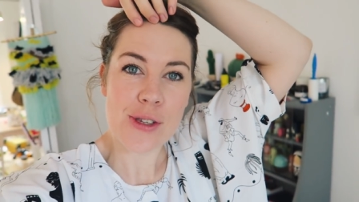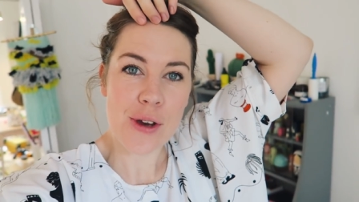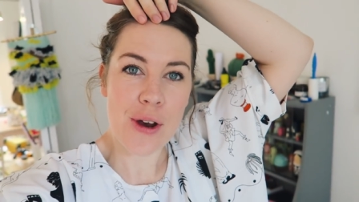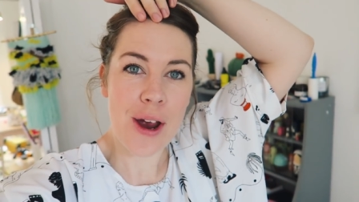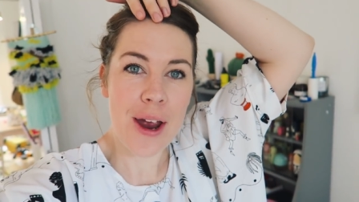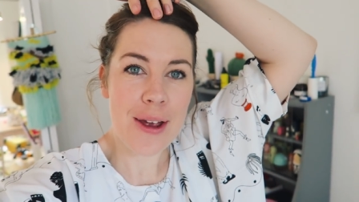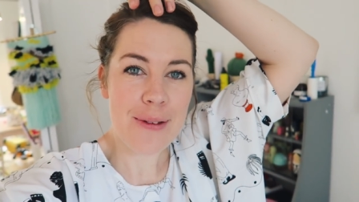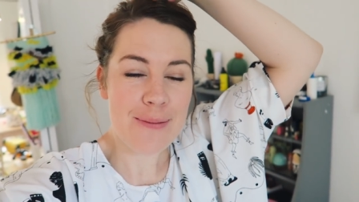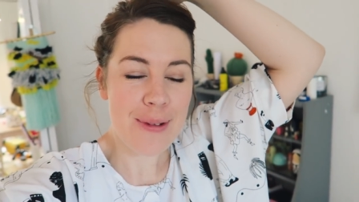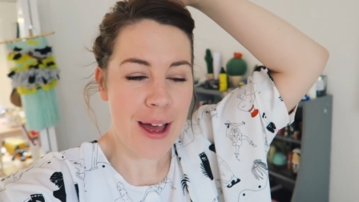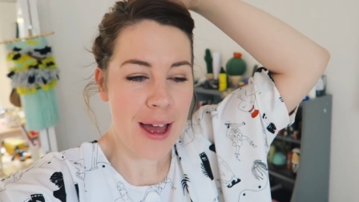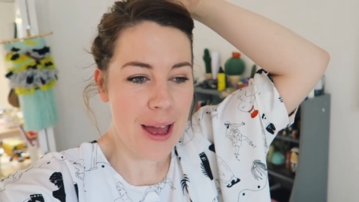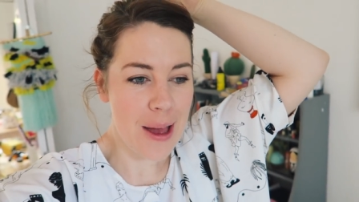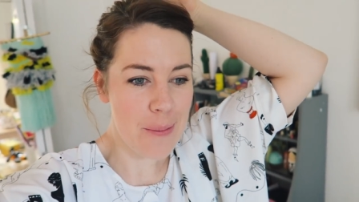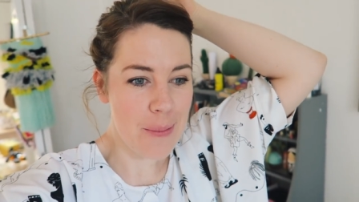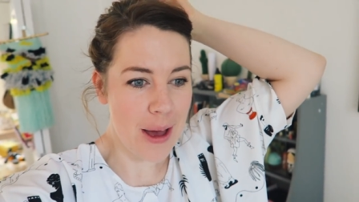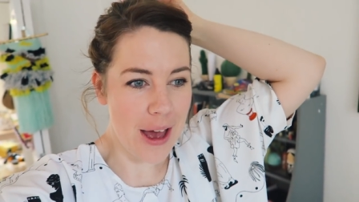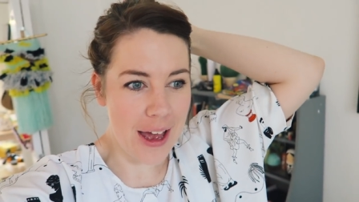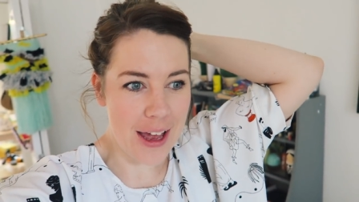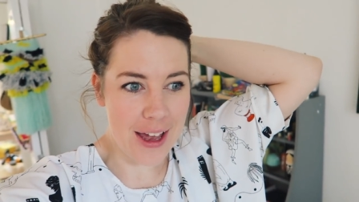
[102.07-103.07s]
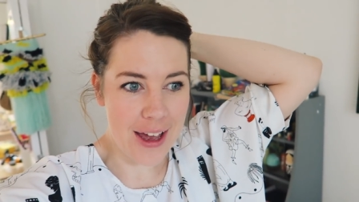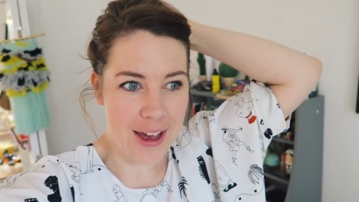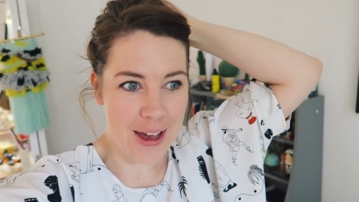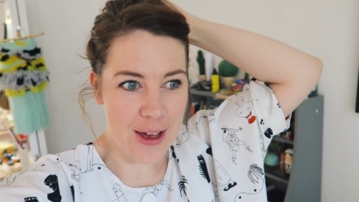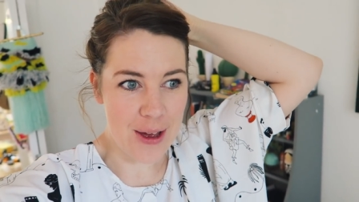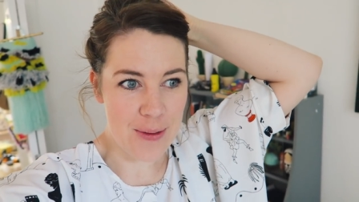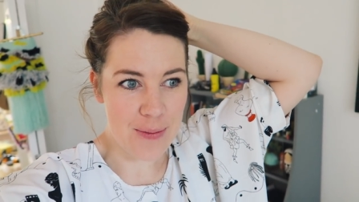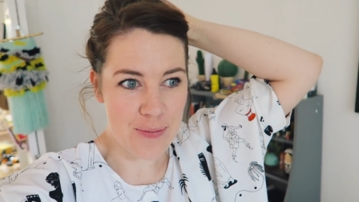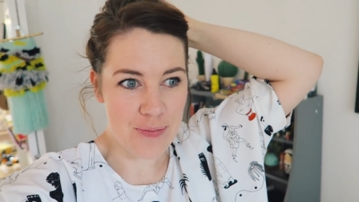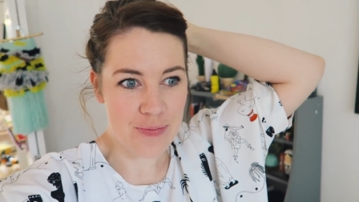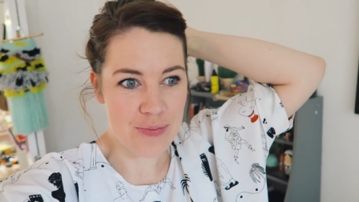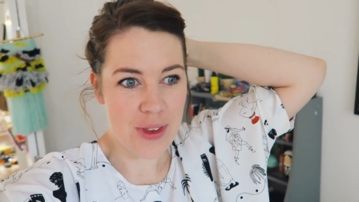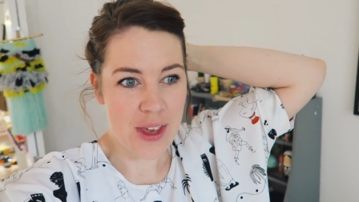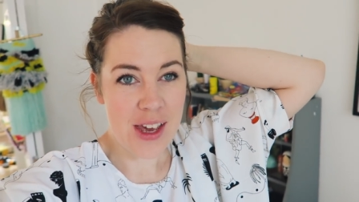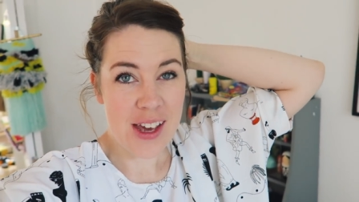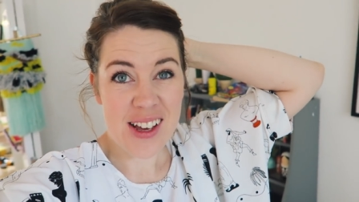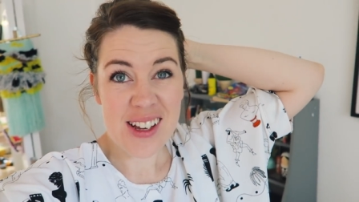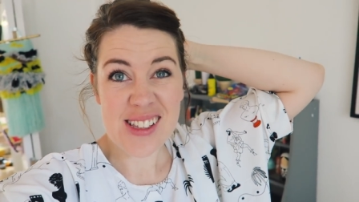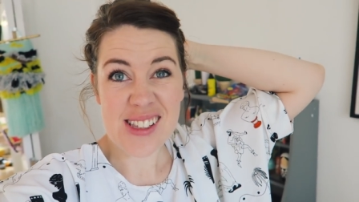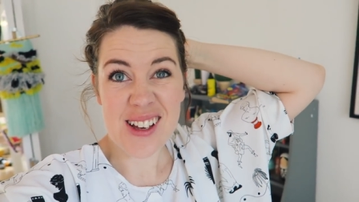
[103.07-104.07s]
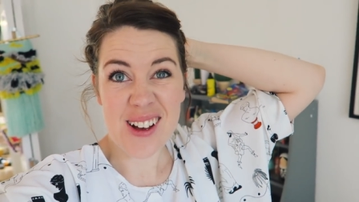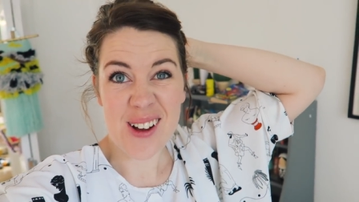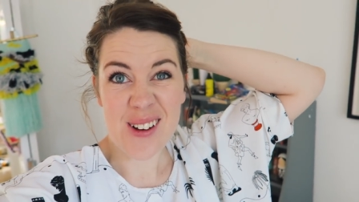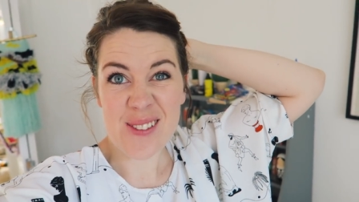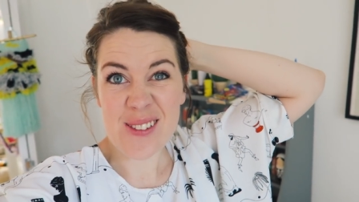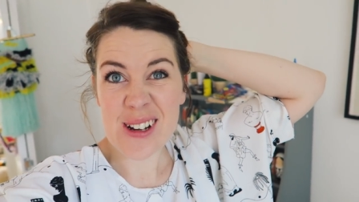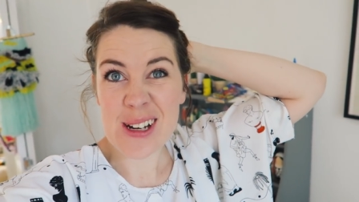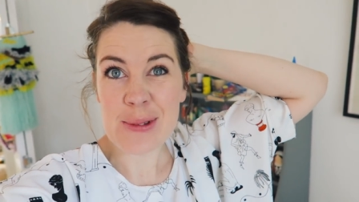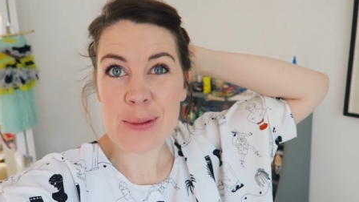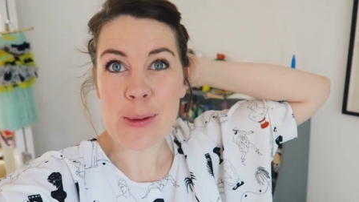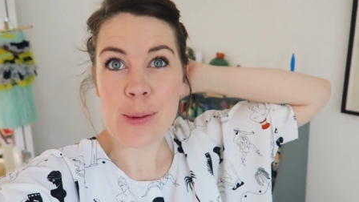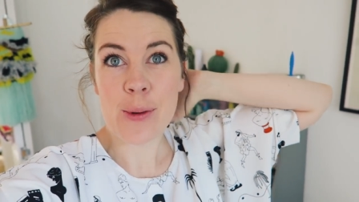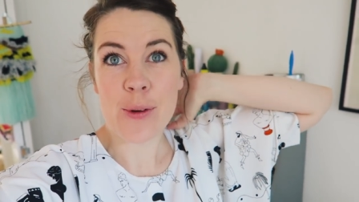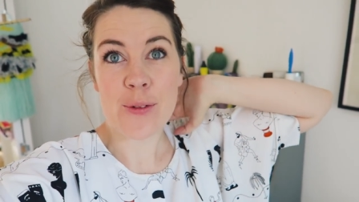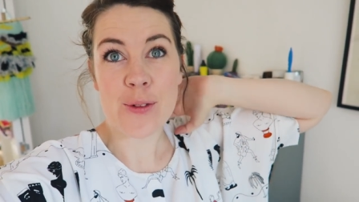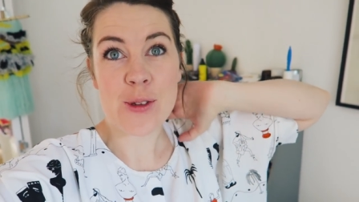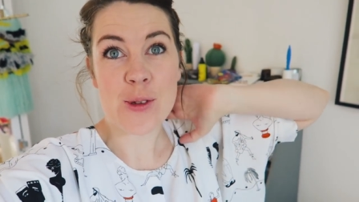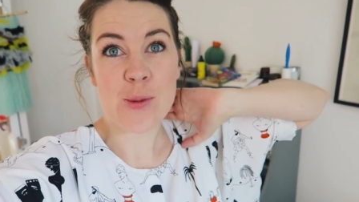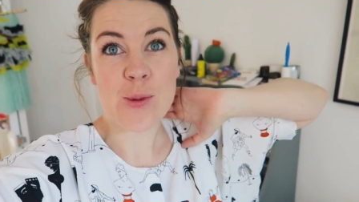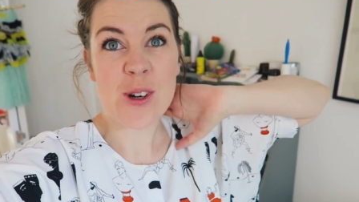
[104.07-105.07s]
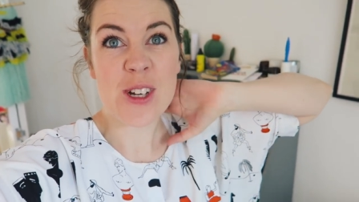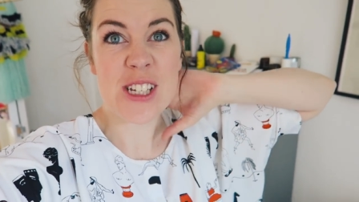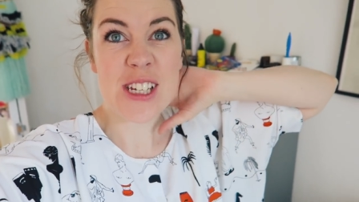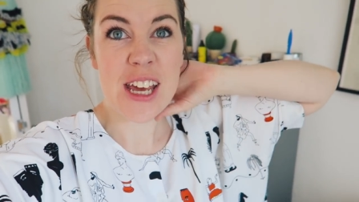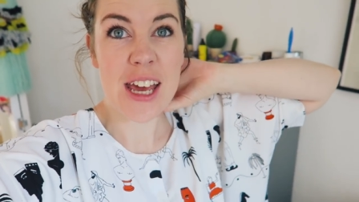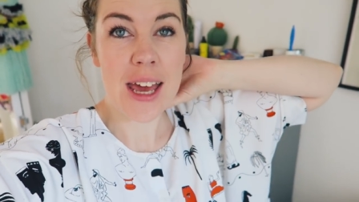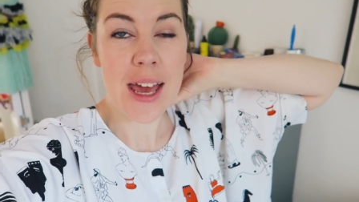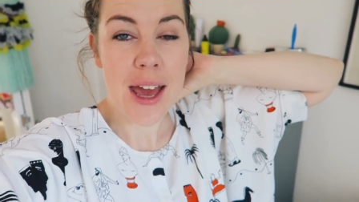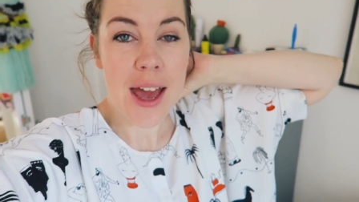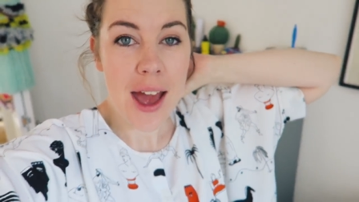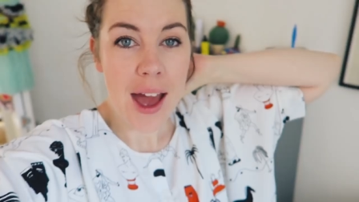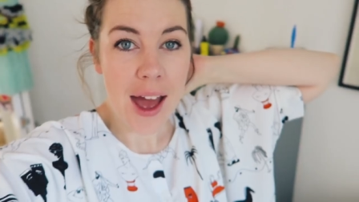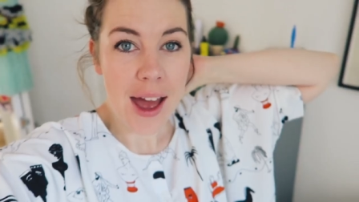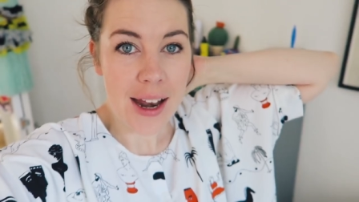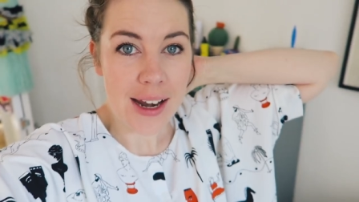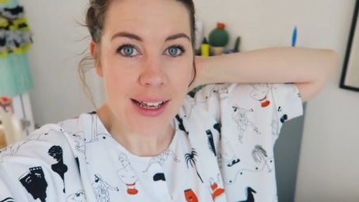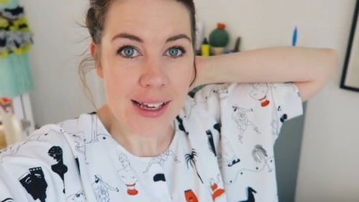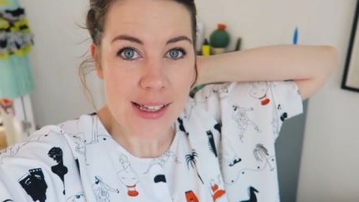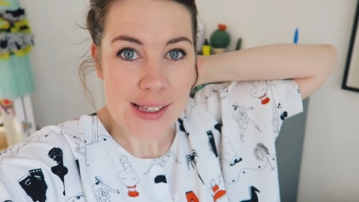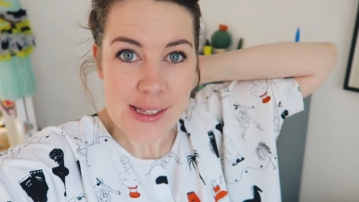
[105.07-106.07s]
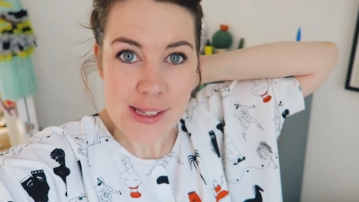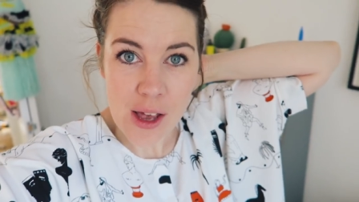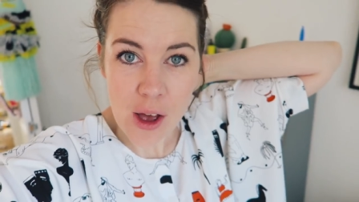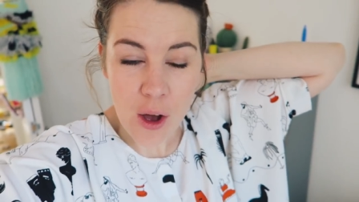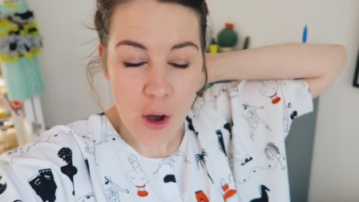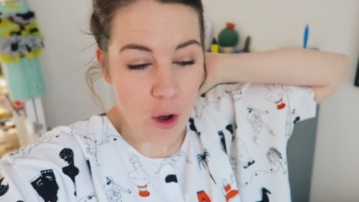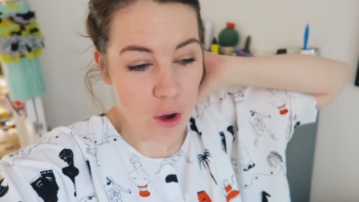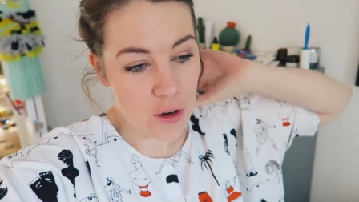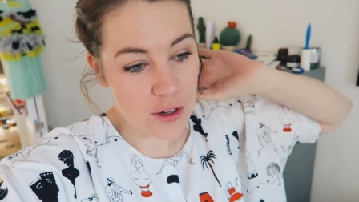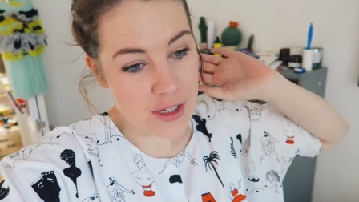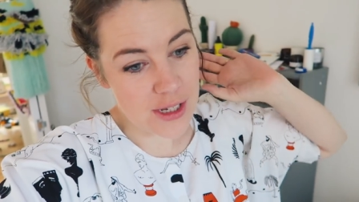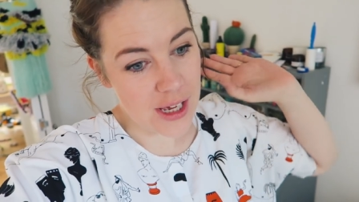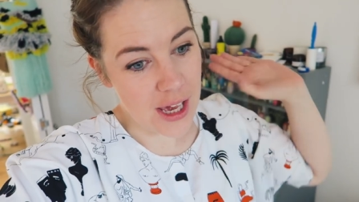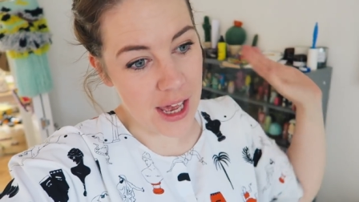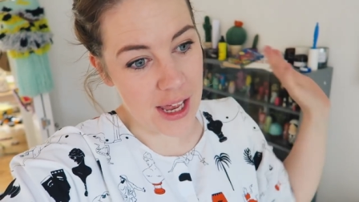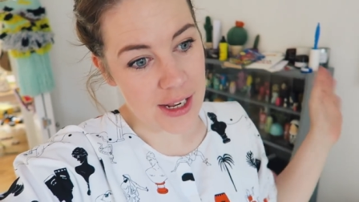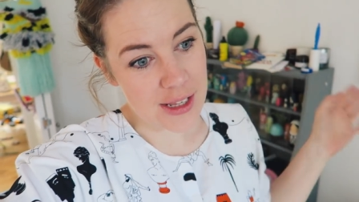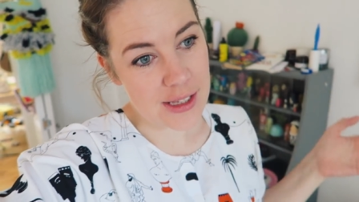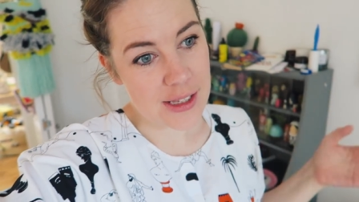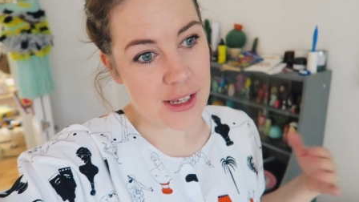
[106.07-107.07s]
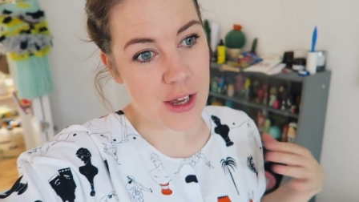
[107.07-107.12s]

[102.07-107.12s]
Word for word: scraped my hair back because um, I can't really be bothered to wash it and it's hot again.